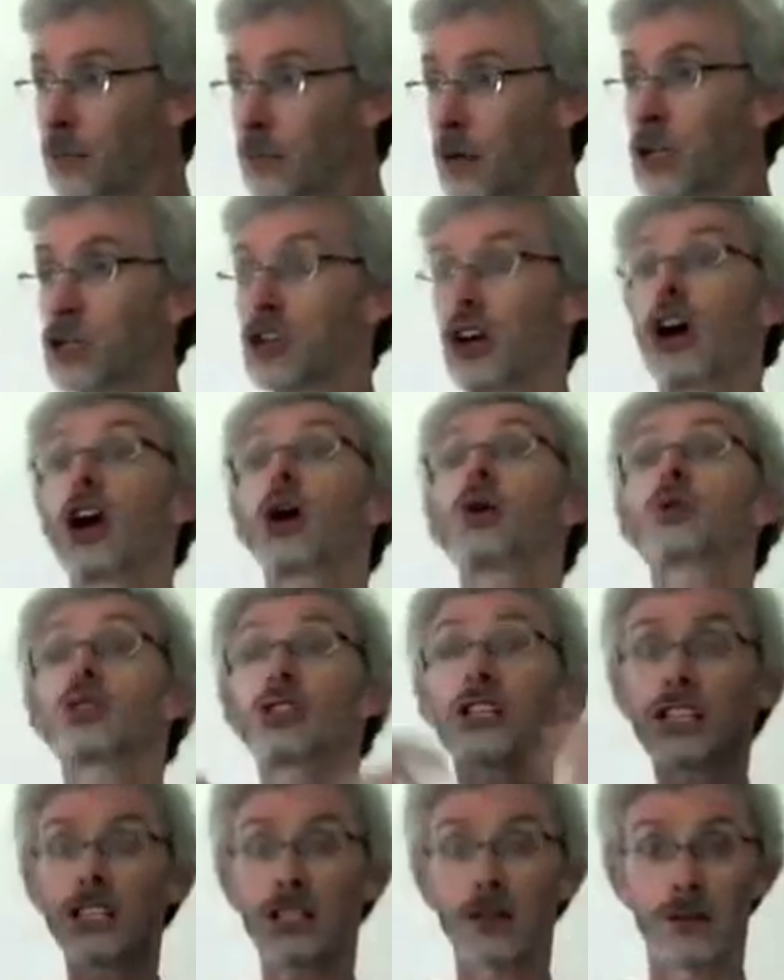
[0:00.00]
because your whole
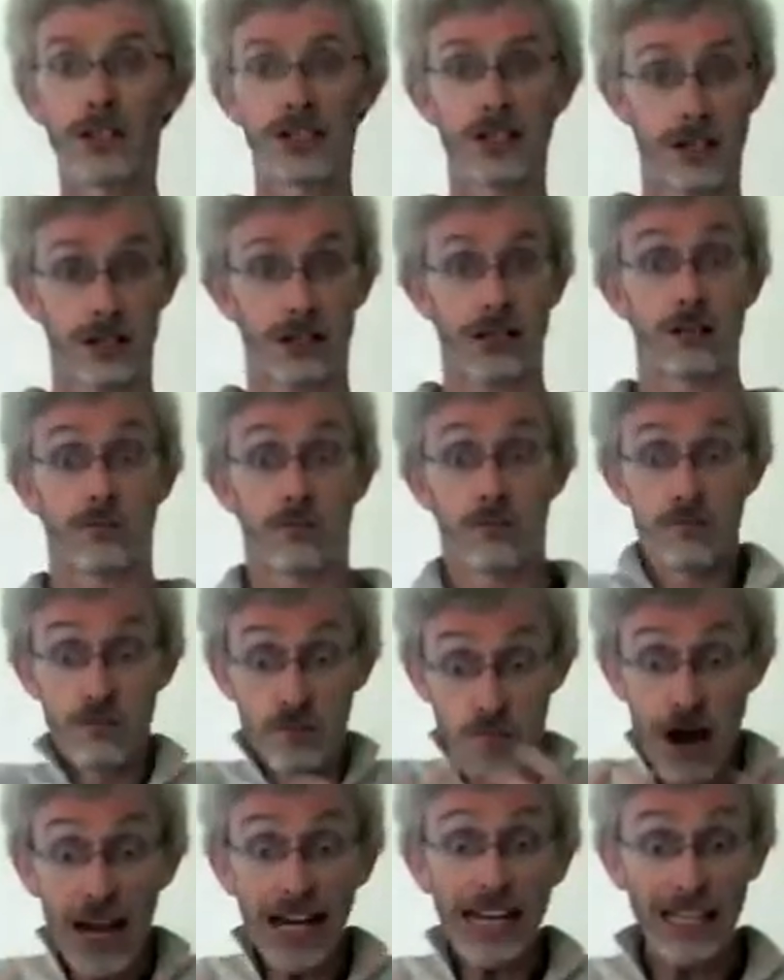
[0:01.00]
system is
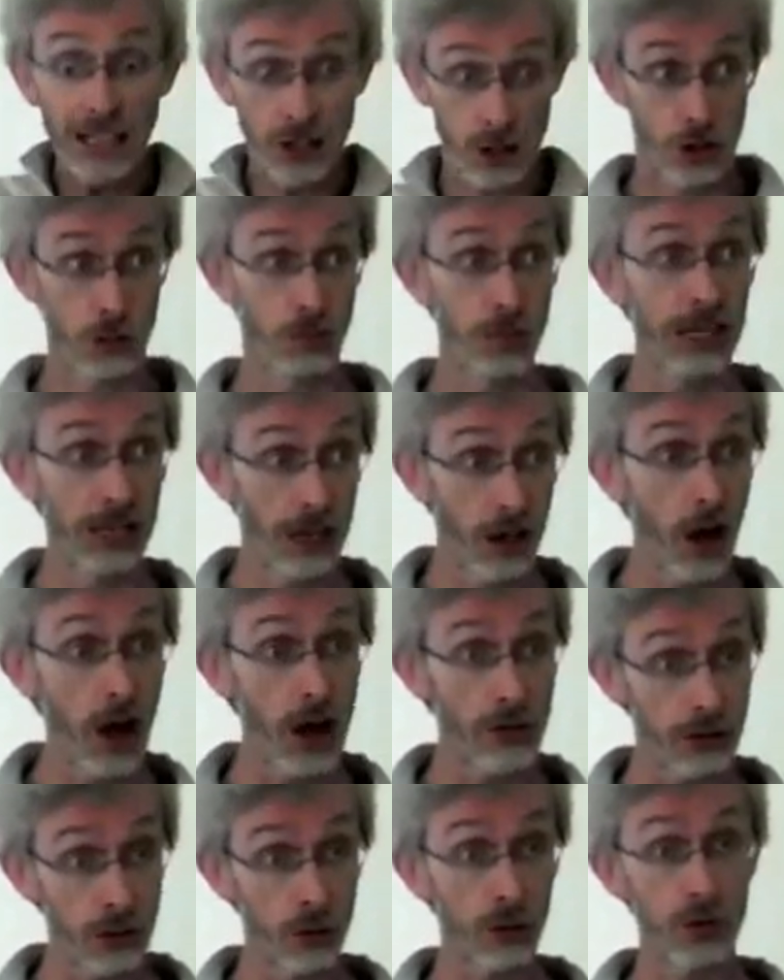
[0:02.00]
made to be
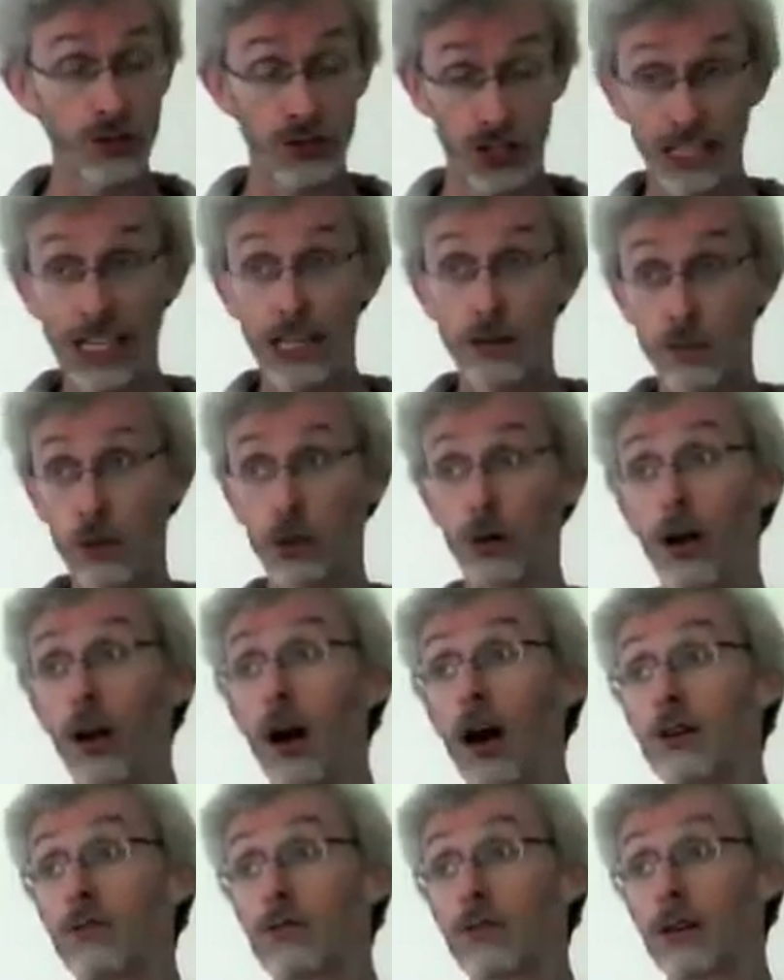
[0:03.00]
alive in order to keep you
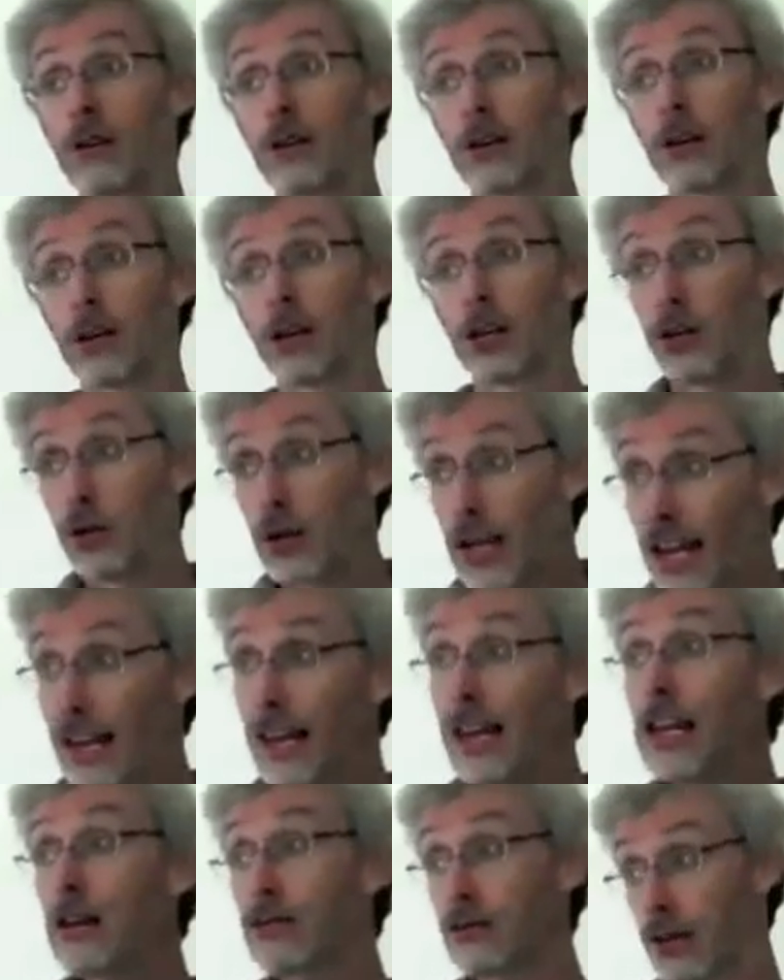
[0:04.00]
alive. You get a
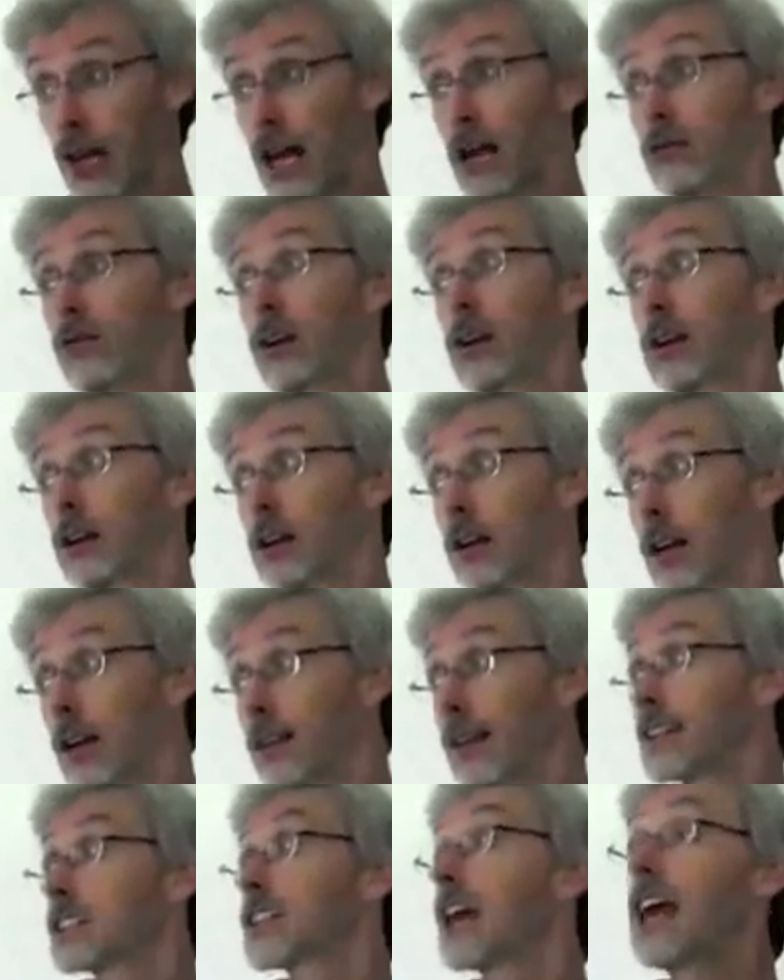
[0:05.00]
lift out of it,
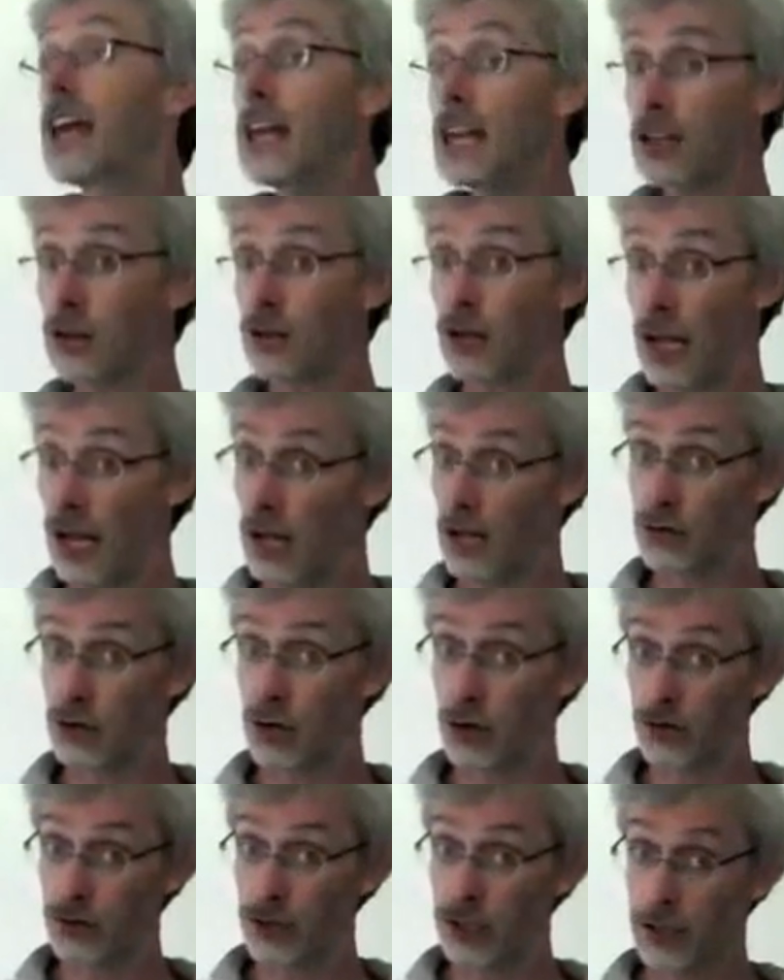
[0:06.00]
and that's the hit you get out of
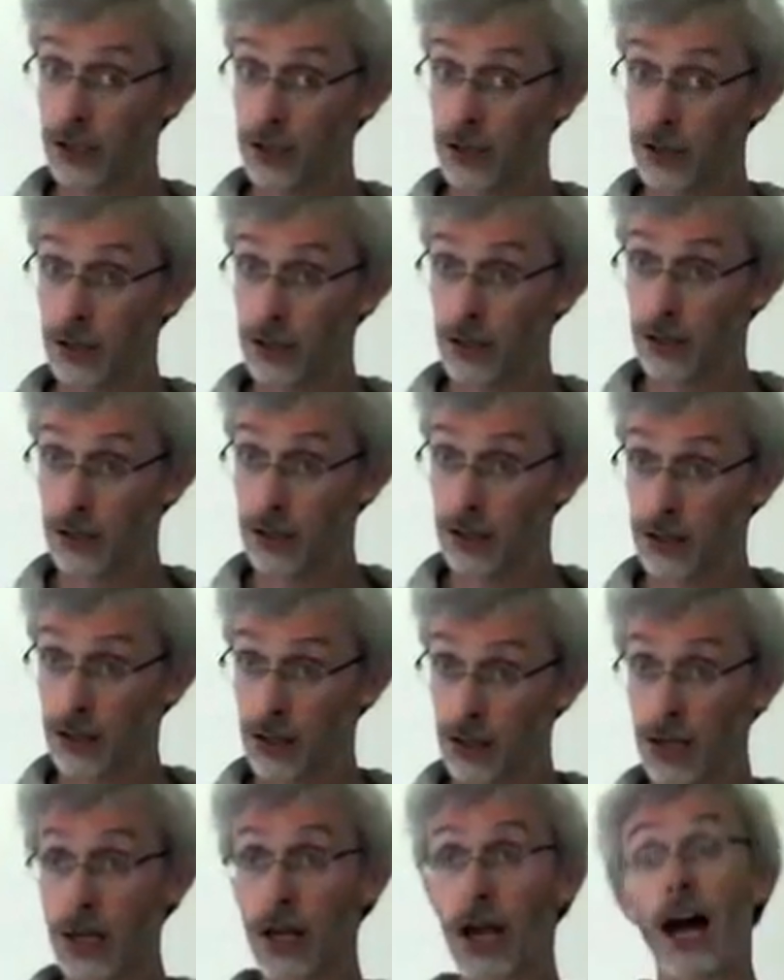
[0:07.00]
coffee.
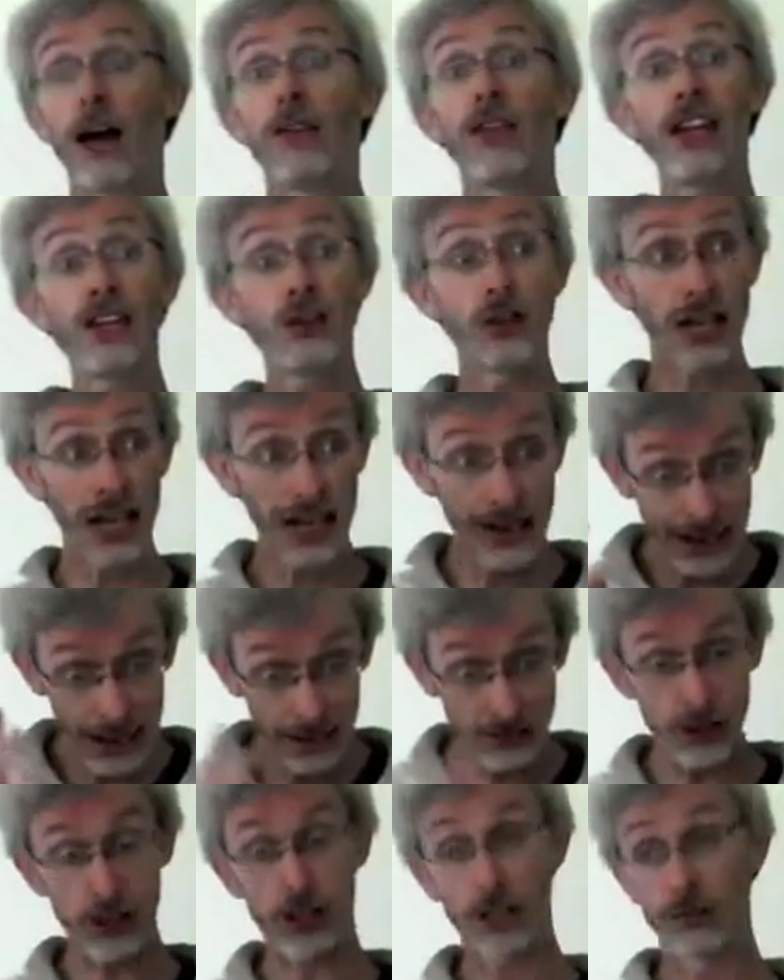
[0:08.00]
And then you get
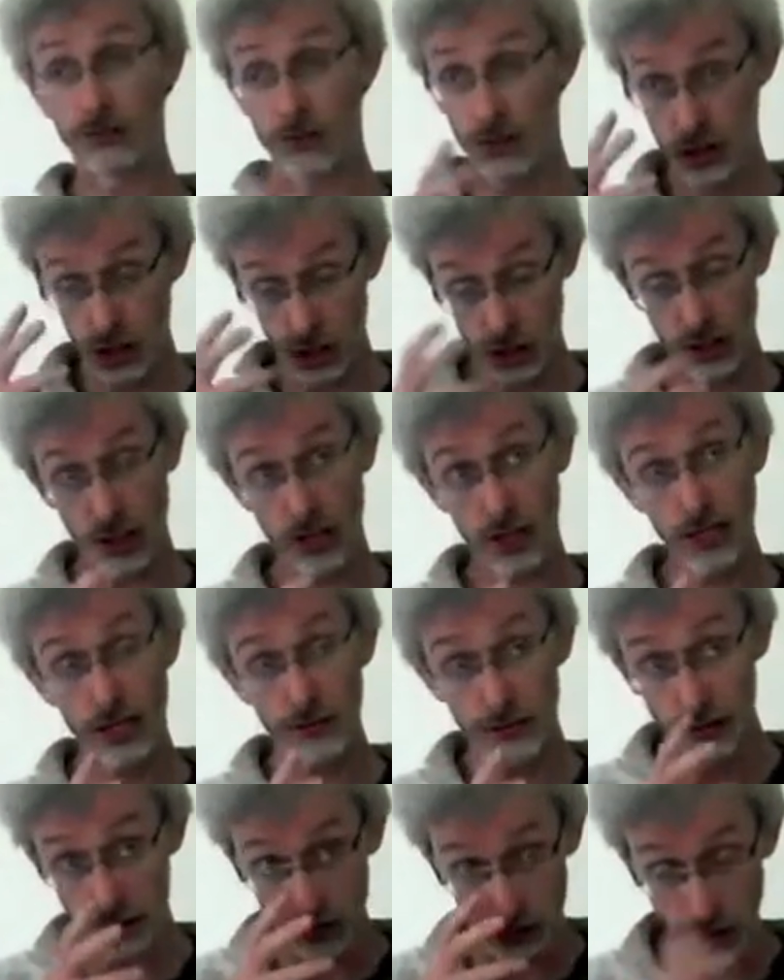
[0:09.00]
liver
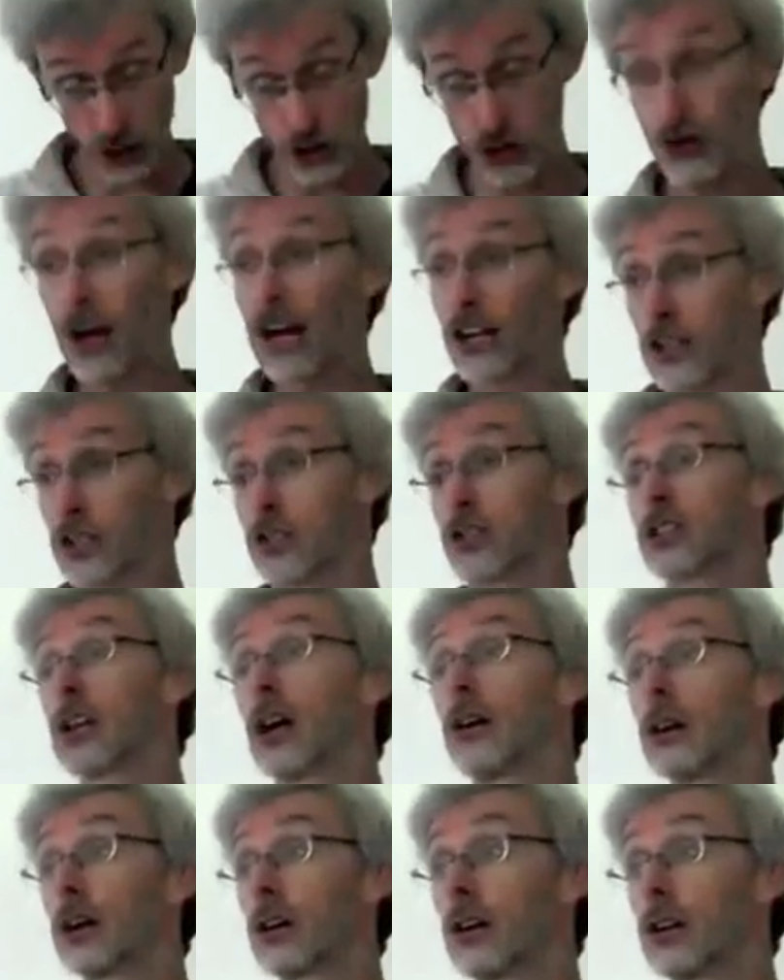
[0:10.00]
contractions
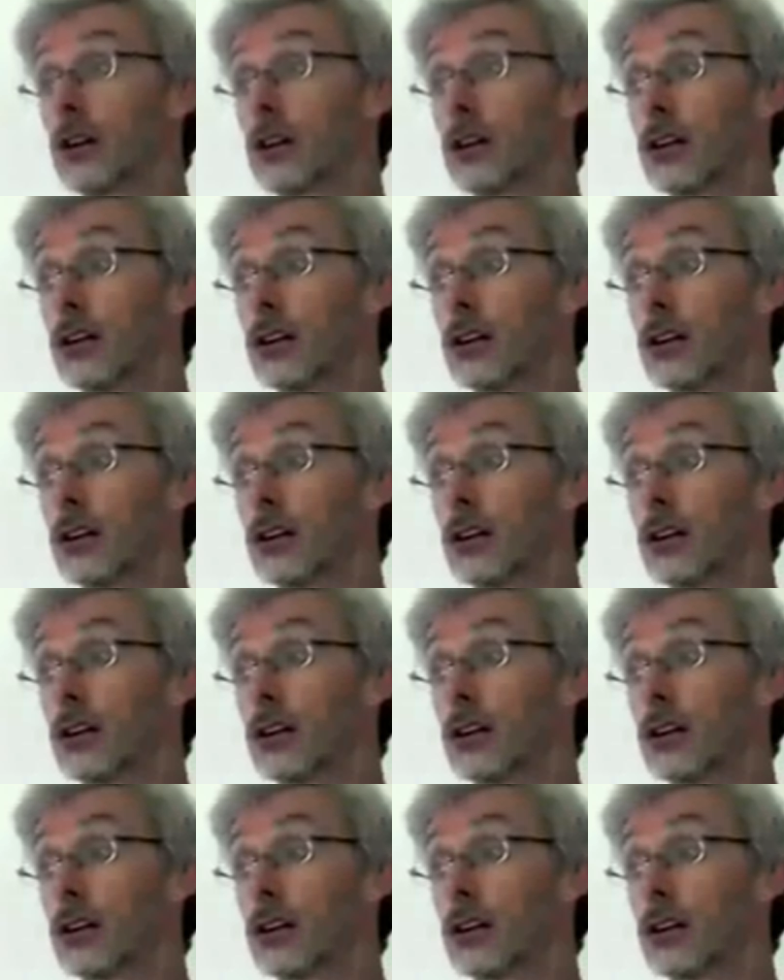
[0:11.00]
going on,